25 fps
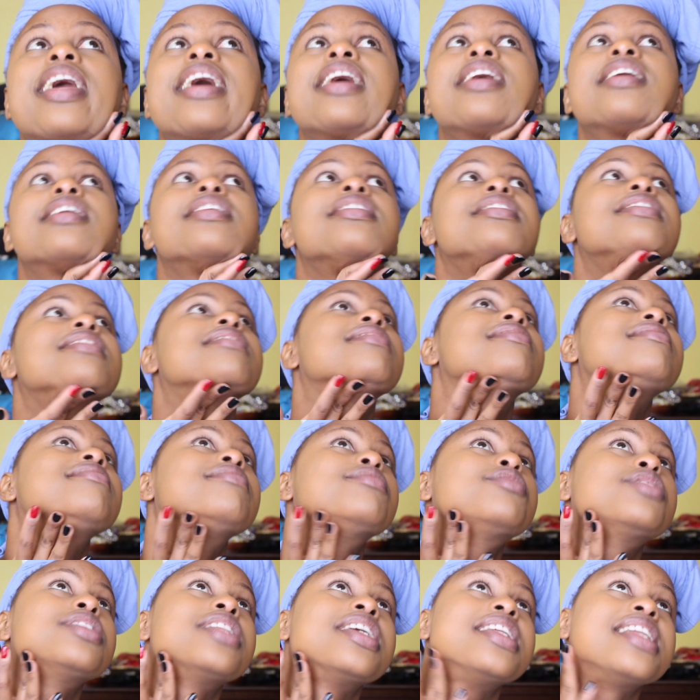like
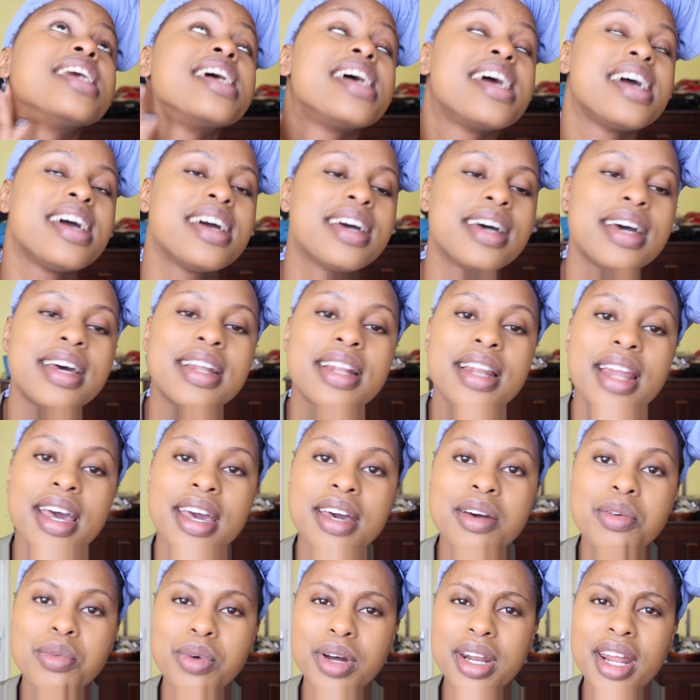the day and
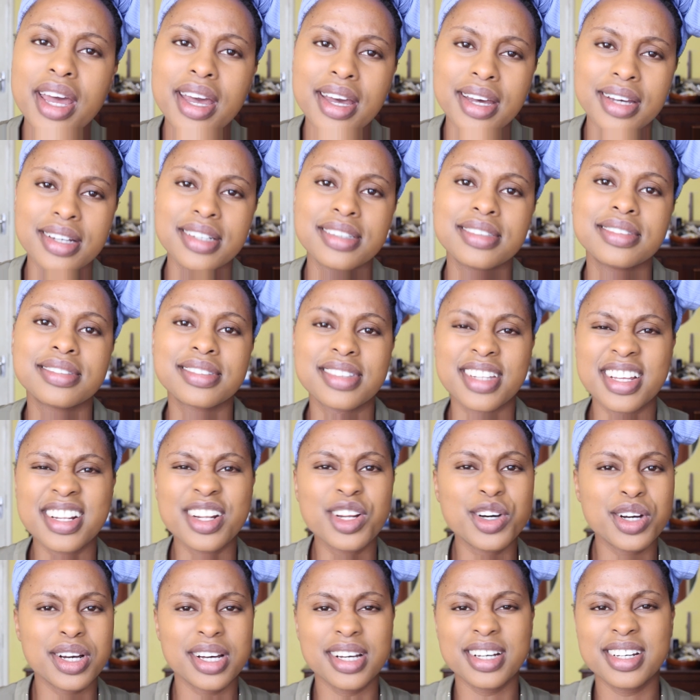like what the
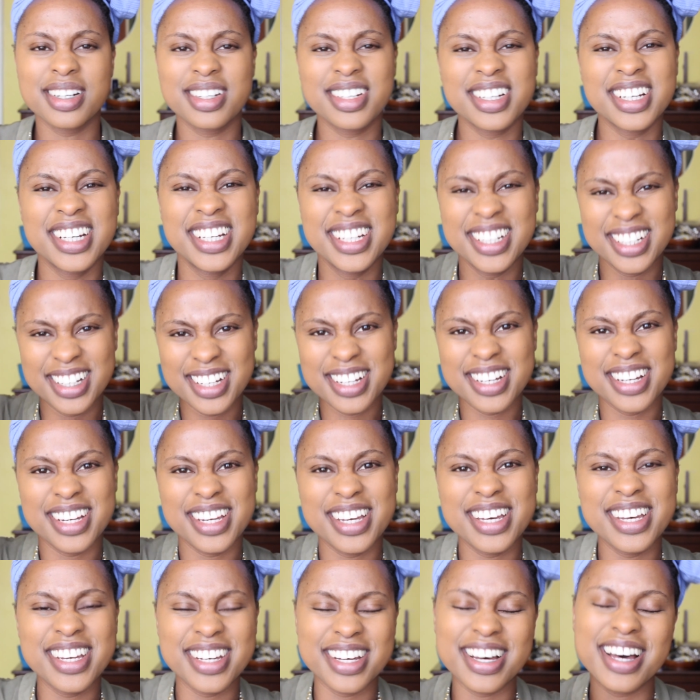look
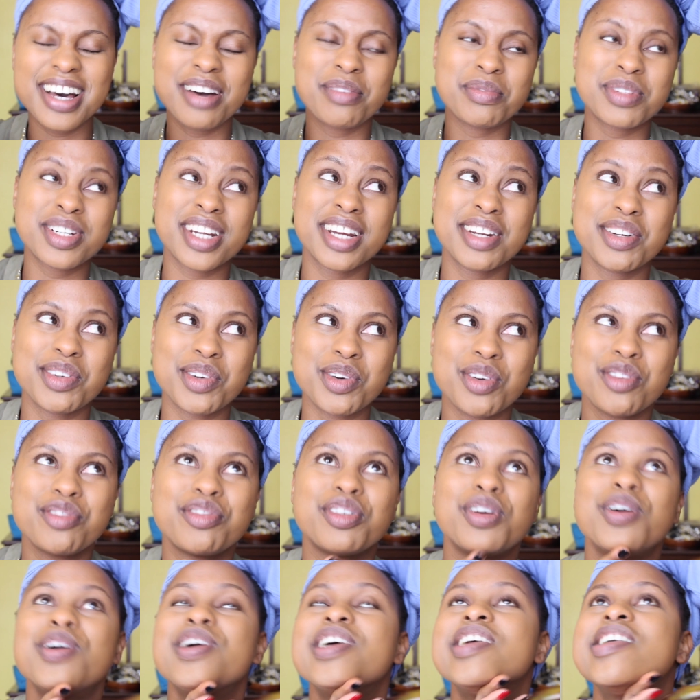I'm trying to go
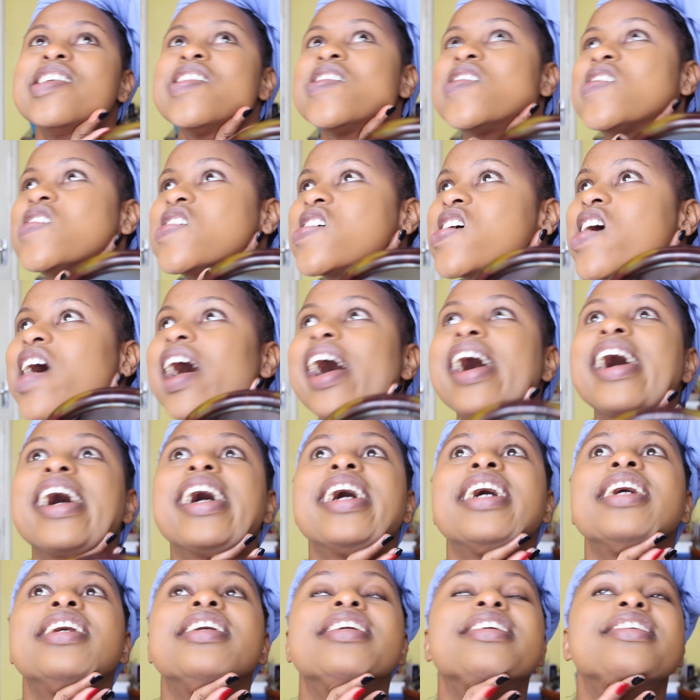for,
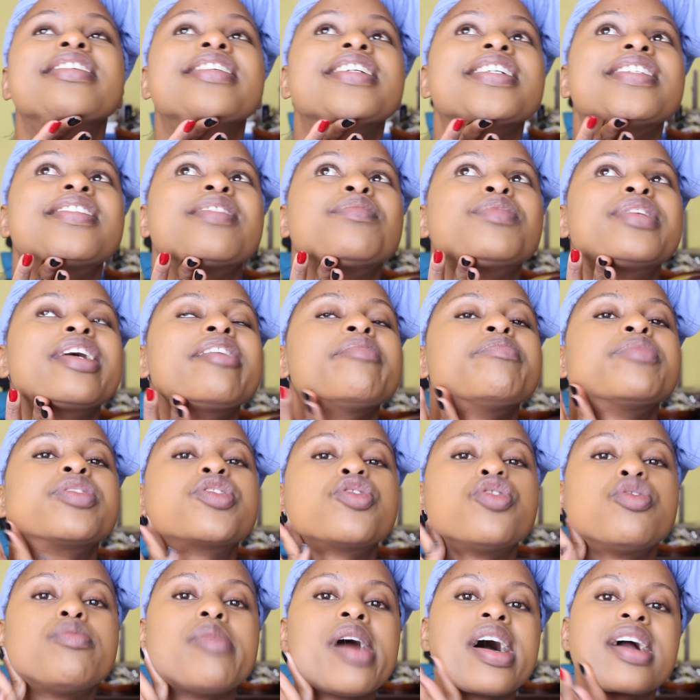I sometimes
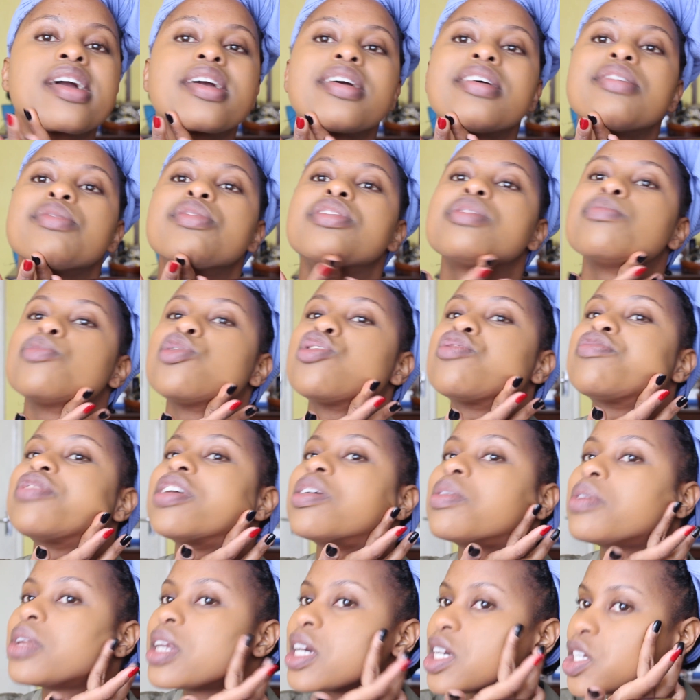go back in with more
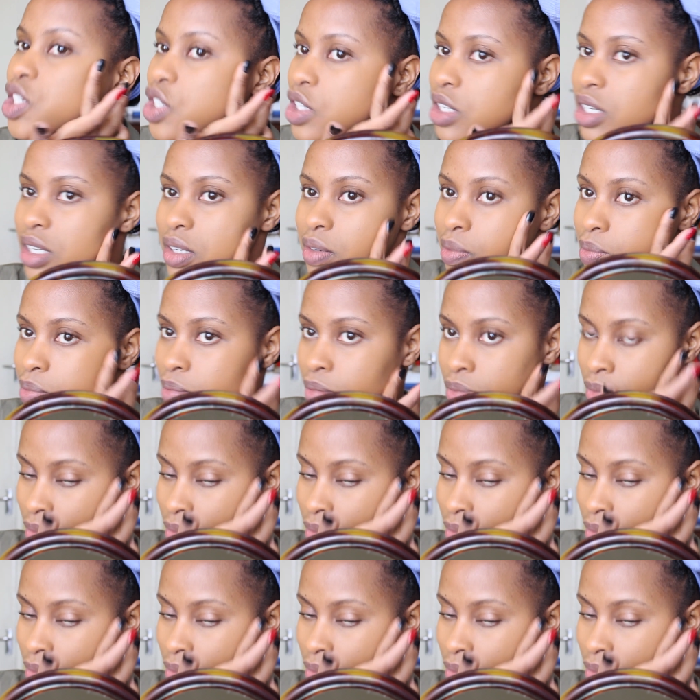foundation.